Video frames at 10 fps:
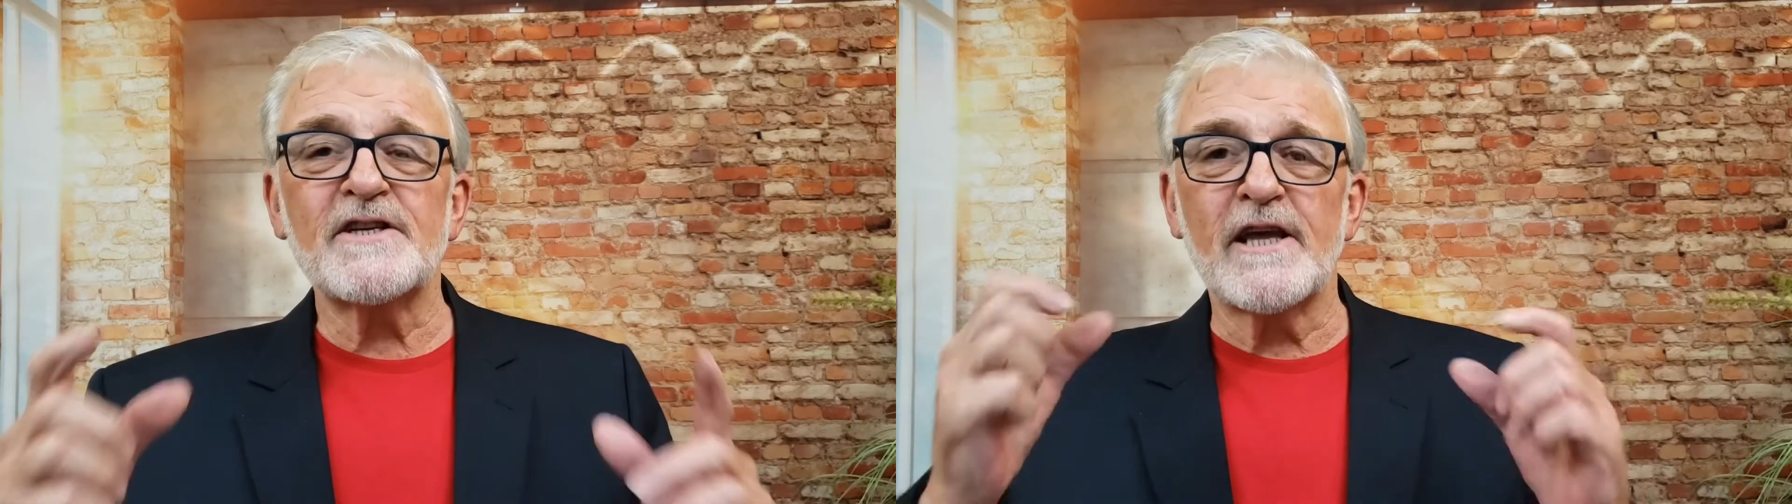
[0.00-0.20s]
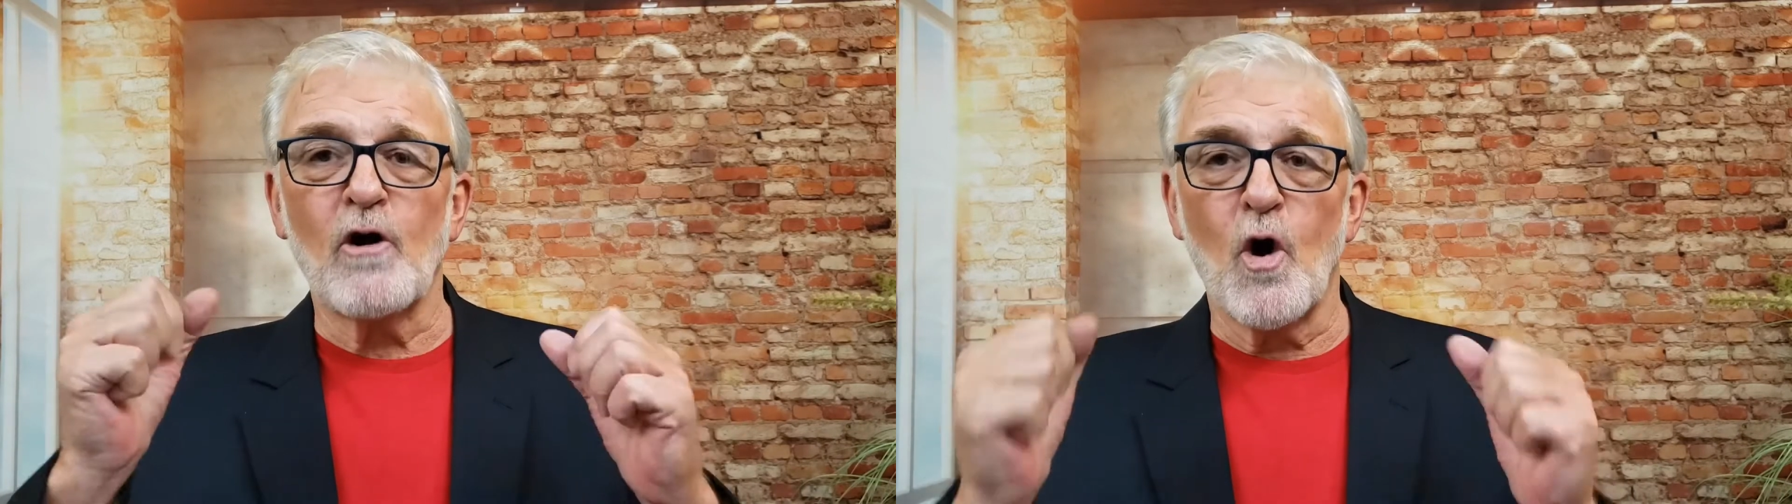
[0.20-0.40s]

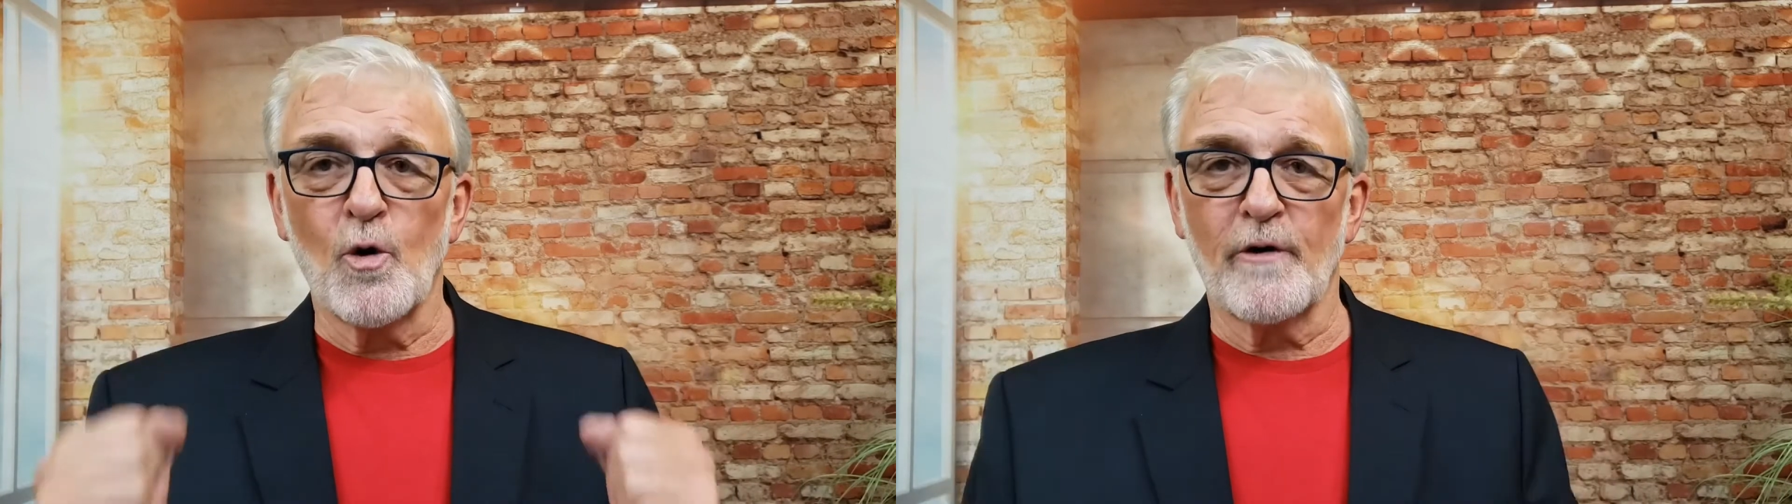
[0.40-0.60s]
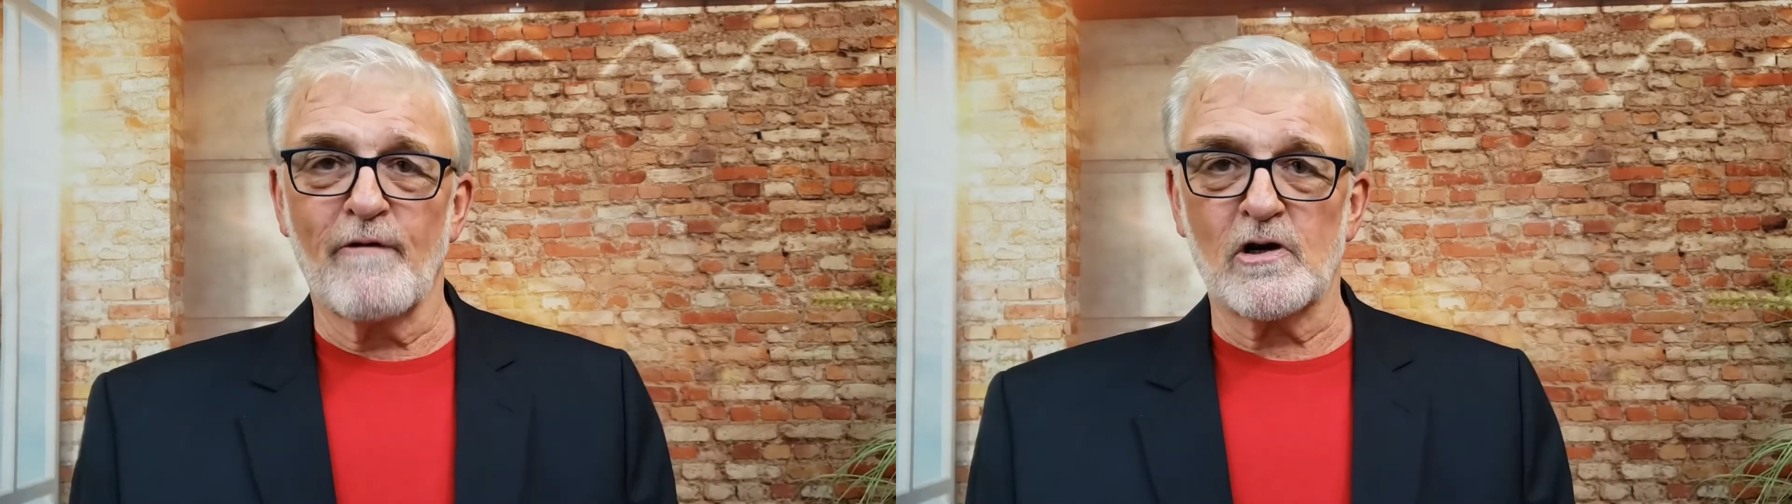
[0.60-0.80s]
get a
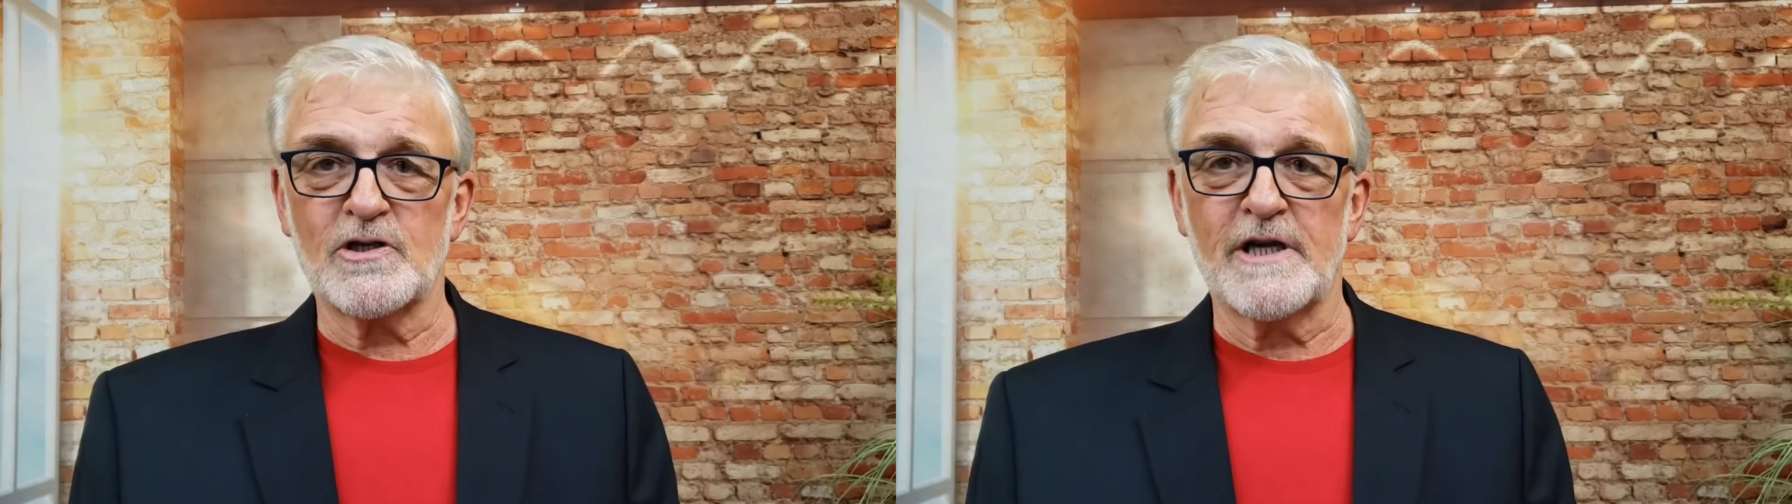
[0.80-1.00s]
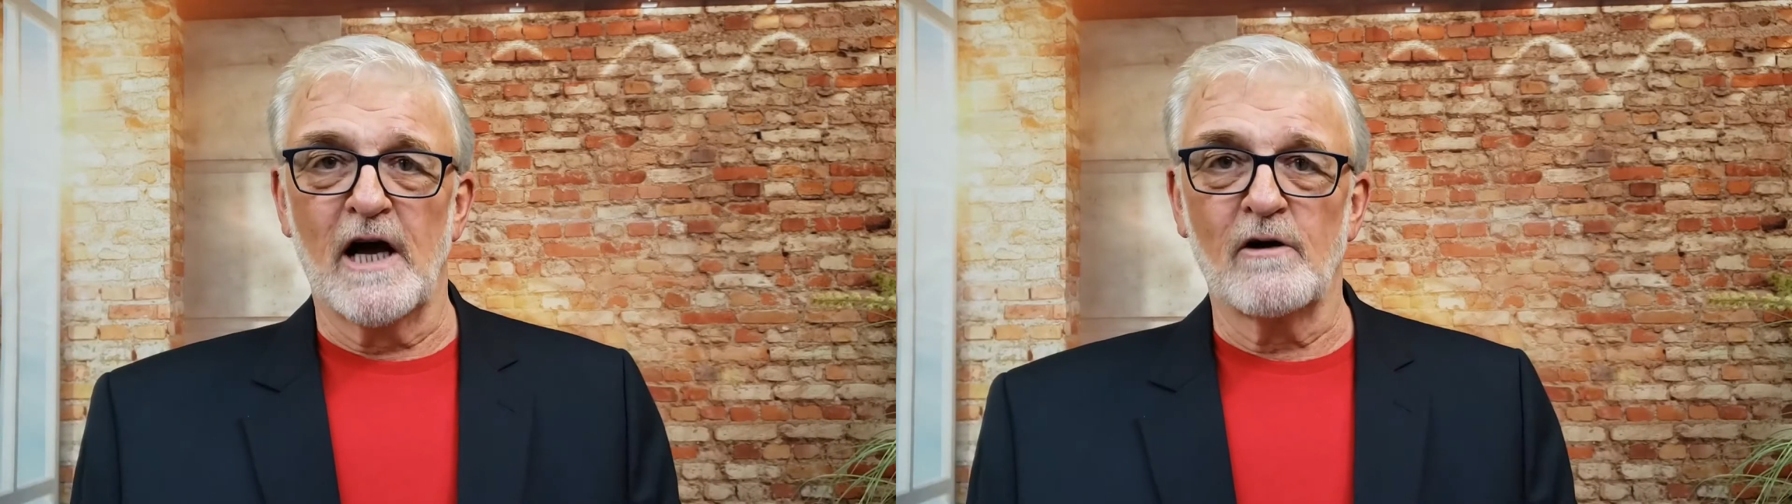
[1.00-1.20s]
hold of
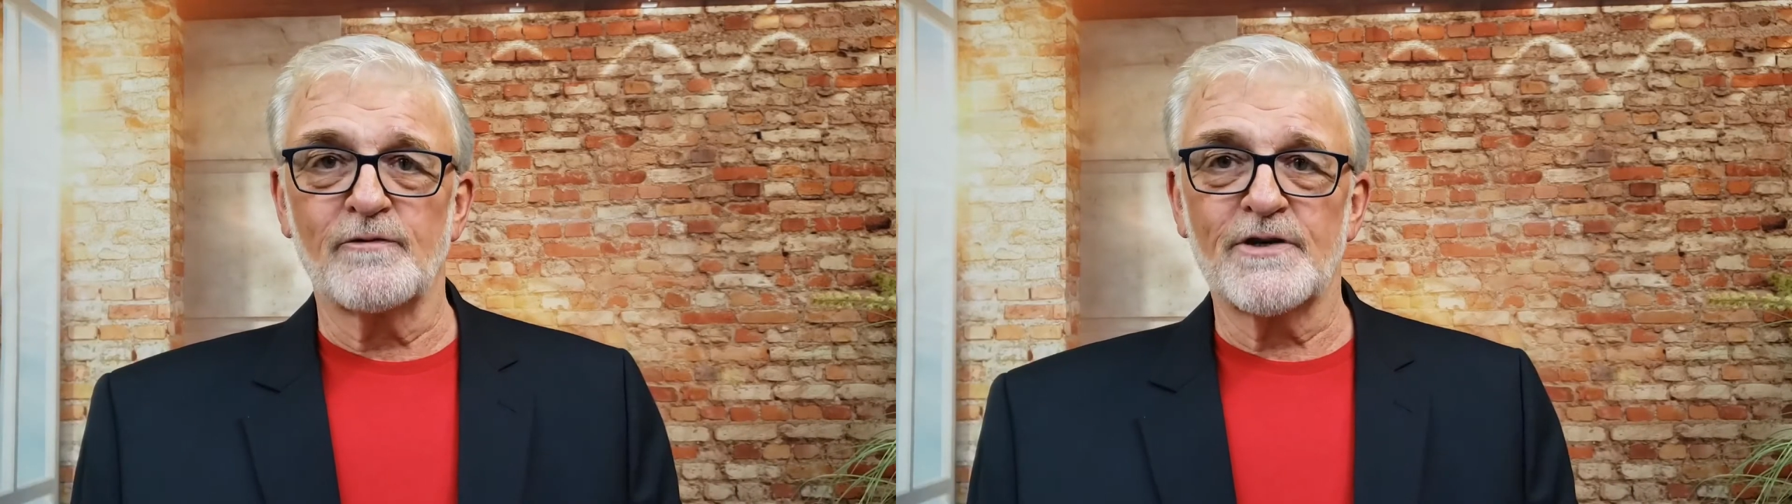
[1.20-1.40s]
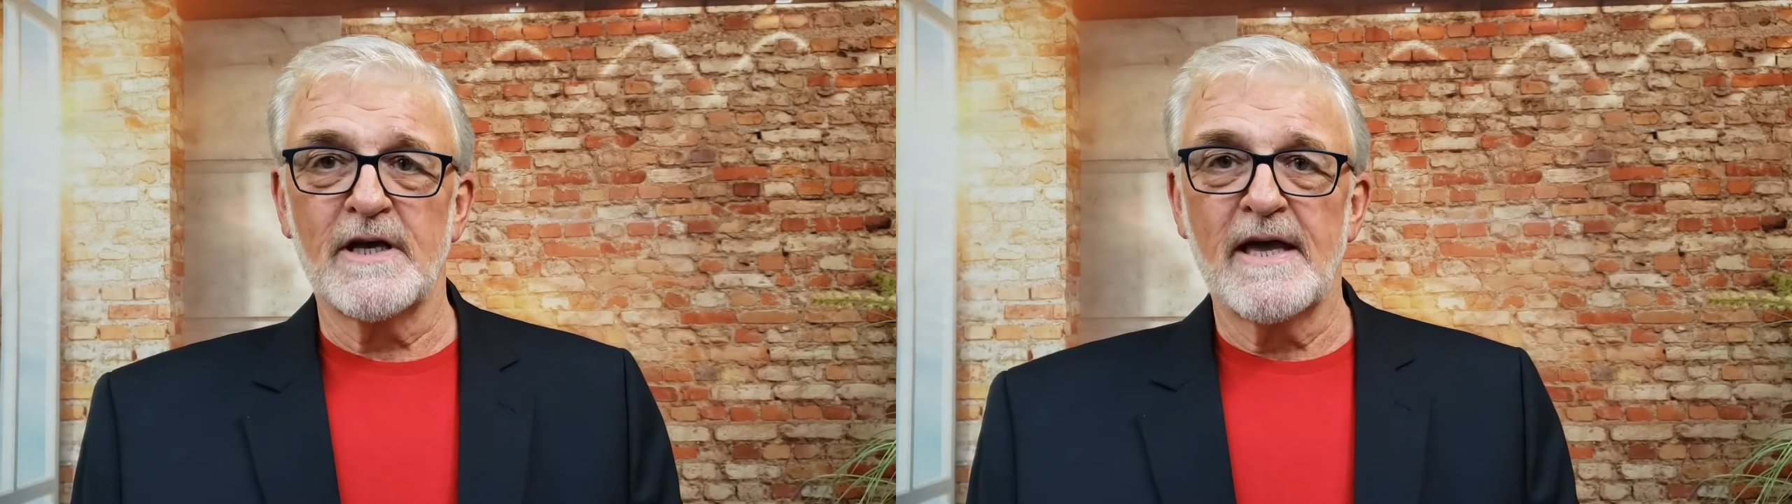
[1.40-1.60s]

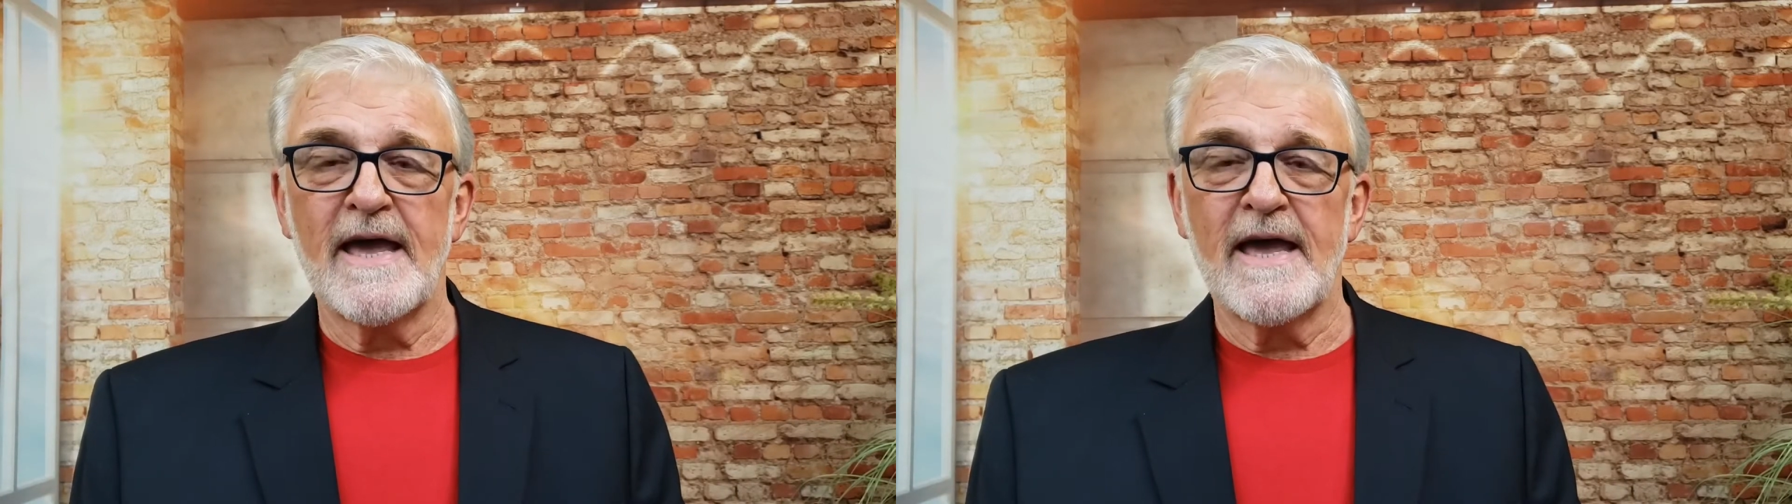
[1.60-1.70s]
ourselves